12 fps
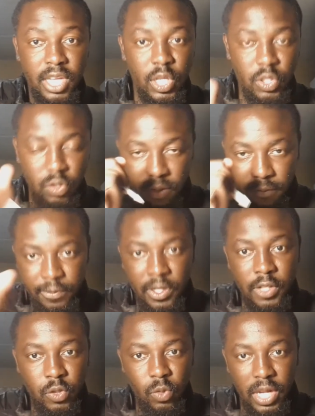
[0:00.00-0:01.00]
So the
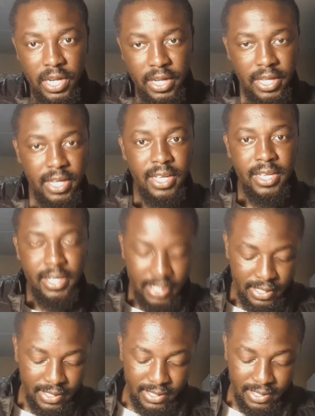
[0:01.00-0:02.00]
first one
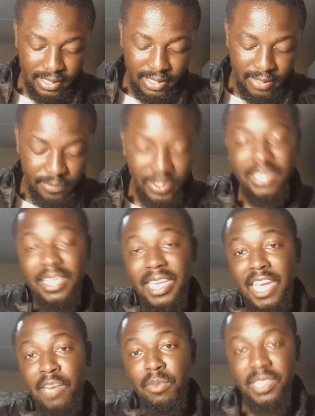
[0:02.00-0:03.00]
is infected
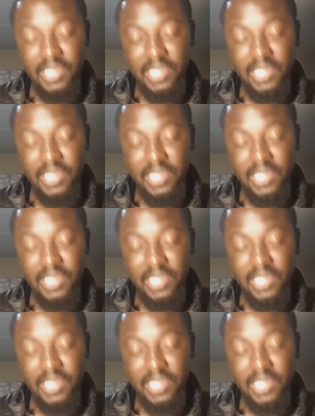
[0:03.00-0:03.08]
animals.